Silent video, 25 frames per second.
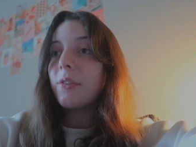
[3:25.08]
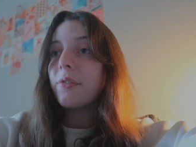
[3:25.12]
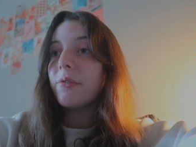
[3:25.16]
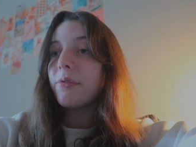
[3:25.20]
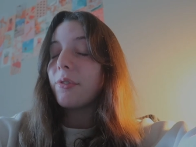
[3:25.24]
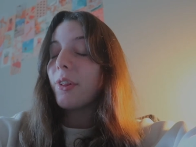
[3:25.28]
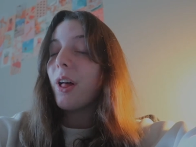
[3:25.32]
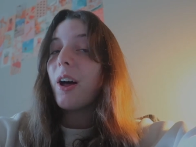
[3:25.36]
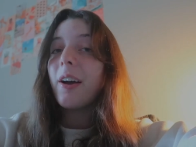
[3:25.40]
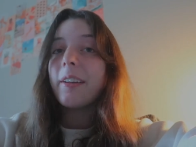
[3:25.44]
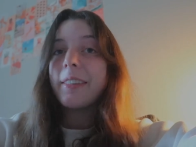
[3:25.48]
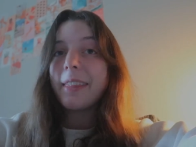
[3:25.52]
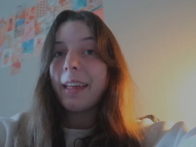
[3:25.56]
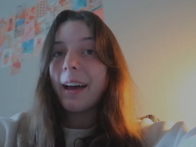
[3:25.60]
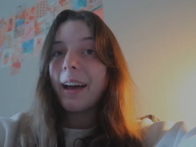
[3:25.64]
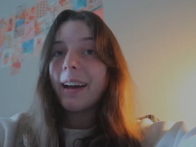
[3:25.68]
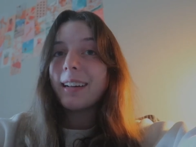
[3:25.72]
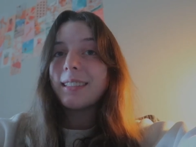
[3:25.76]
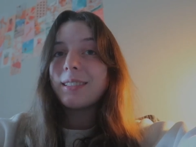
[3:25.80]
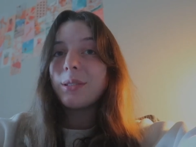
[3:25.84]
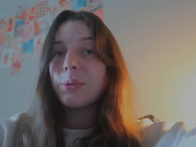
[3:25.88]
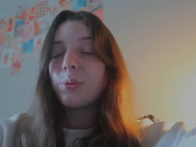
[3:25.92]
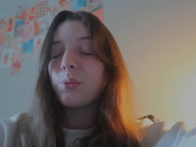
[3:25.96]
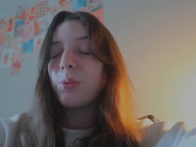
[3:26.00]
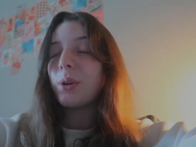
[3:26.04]
vlog
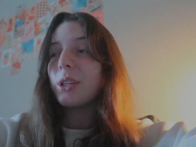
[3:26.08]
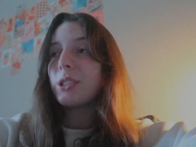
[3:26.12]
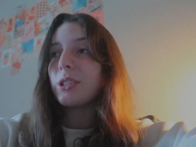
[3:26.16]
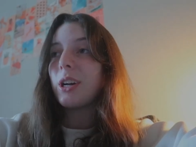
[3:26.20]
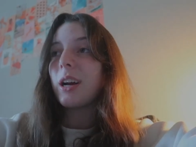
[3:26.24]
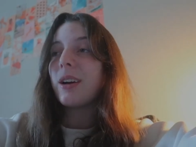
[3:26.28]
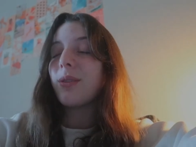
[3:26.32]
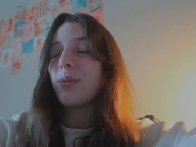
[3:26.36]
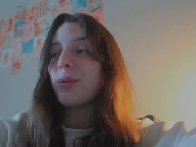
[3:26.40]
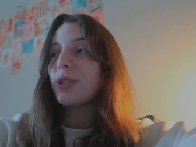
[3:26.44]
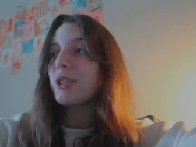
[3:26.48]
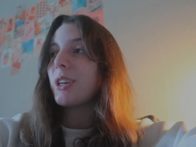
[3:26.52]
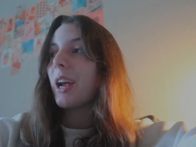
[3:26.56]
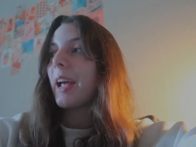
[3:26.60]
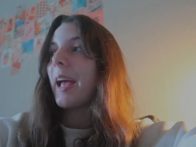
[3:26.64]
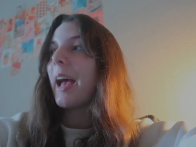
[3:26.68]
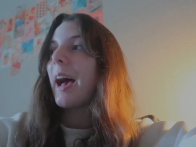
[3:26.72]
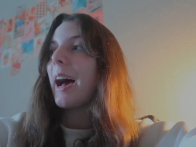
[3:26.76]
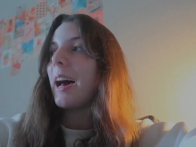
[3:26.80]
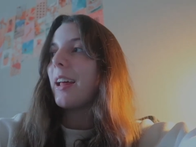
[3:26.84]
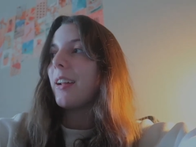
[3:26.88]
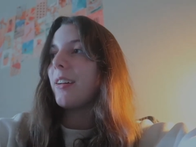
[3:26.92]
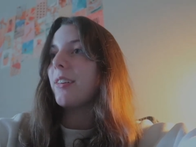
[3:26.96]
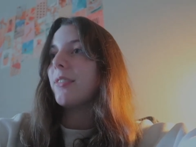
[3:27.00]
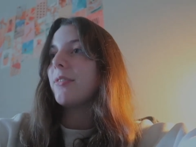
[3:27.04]
that, which I wish I
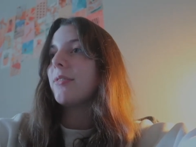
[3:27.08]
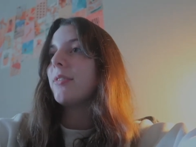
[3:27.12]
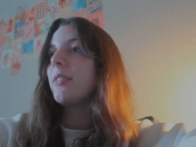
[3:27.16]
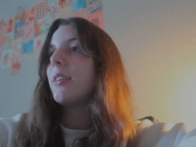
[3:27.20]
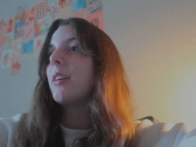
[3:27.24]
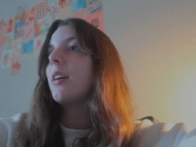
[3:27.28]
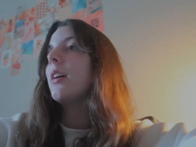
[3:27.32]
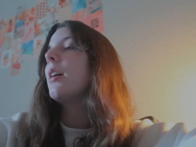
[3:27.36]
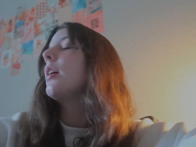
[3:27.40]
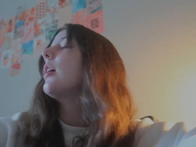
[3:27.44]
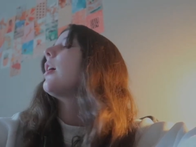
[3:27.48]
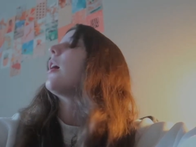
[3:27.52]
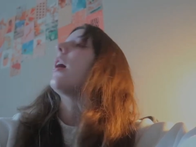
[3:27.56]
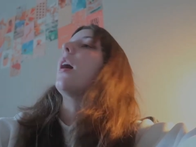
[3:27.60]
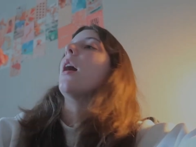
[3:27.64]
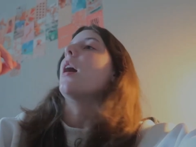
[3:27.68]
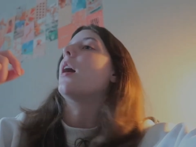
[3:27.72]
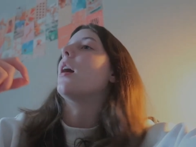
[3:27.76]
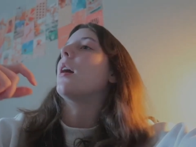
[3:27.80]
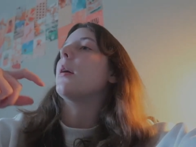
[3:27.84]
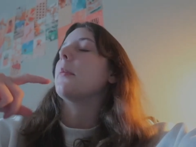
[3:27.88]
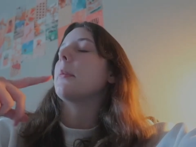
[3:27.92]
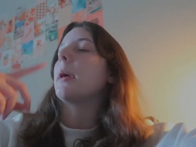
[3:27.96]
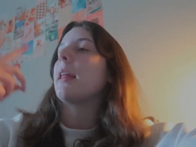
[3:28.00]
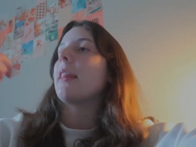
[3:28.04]
had of
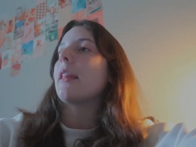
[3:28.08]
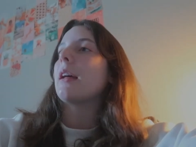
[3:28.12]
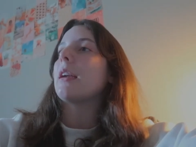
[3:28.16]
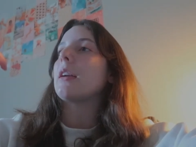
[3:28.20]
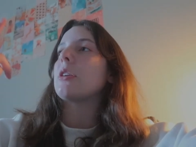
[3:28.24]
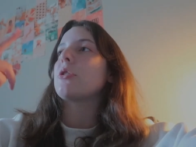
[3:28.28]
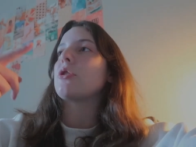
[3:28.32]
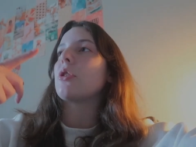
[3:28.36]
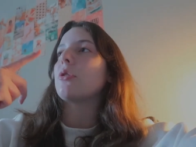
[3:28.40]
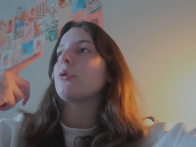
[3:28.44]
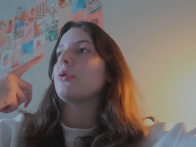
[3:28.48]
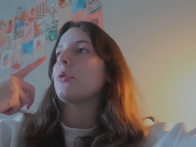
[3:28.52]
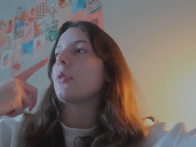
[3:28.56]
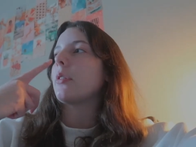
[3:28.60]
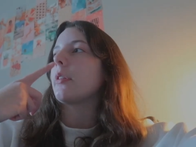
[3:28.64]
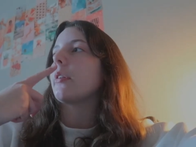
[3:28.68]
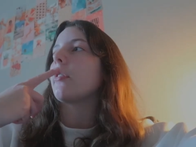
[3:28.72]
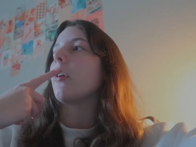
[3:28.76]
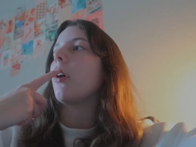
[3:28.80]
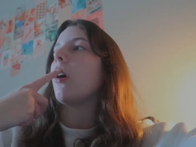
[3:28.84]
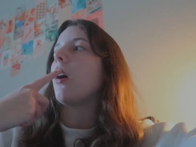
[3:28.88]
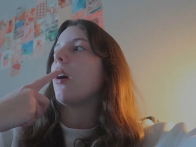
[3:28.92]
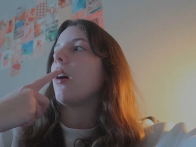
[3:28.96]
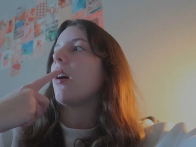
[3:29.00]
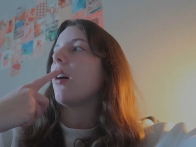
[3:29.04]
um, and then I showed you a
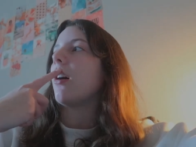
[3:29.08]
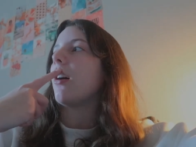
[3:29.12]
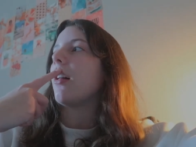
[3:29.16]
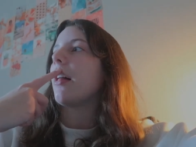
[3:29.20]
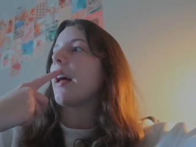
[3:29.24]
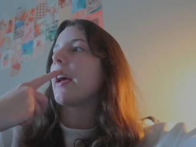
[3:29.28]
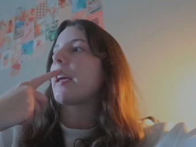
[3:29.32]
little haul.